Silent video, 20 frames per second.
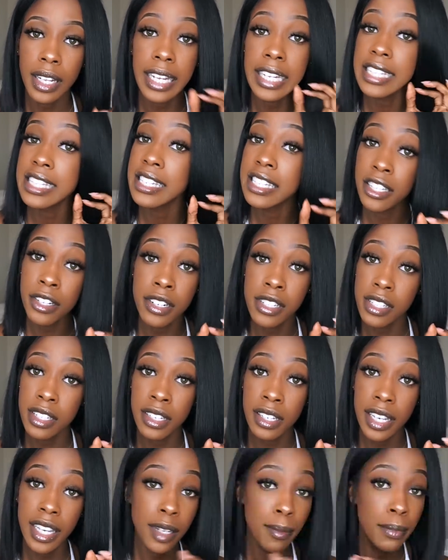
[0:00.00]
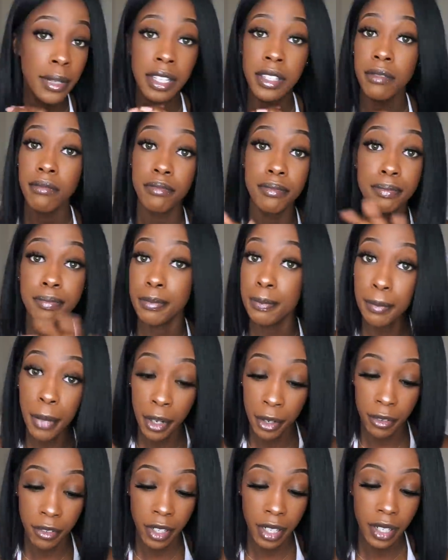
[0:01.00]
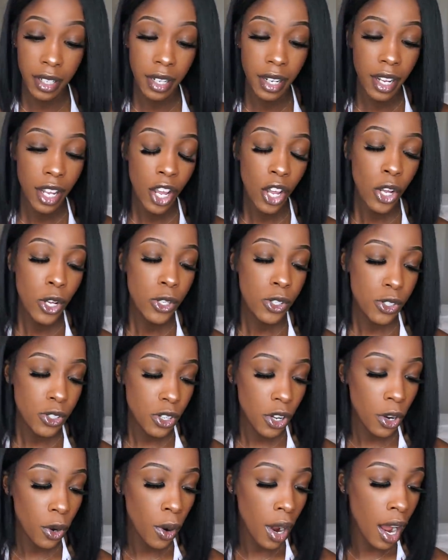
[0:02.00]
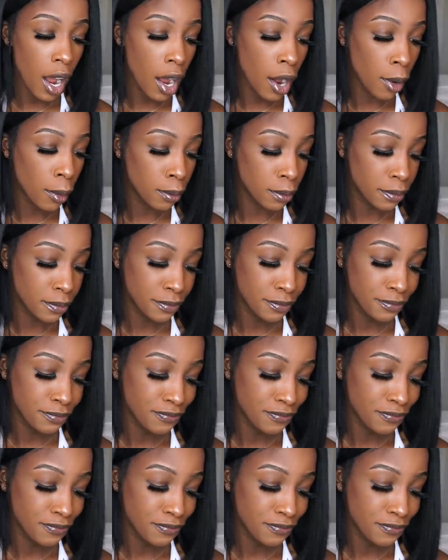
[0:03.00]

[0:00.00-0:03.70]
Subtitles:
Like, seriously, it'd be perfect. So